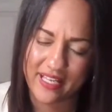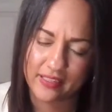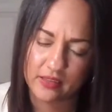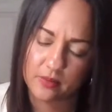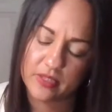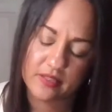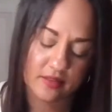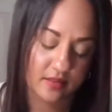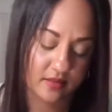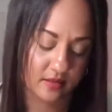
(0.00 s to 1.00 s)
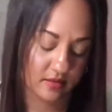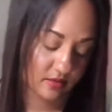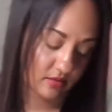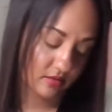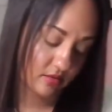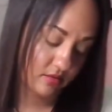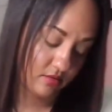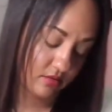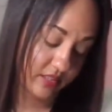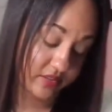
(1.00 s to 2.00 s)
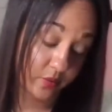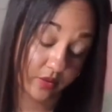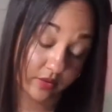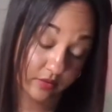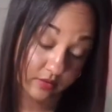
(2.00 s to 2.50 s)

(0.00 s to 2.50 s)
elements, as it were.